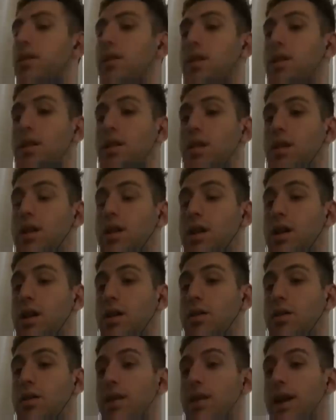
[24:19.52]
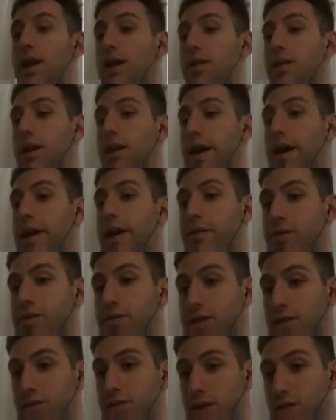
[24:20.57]
What I got out of this week's
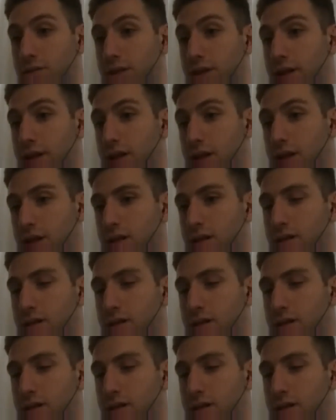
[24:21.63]
material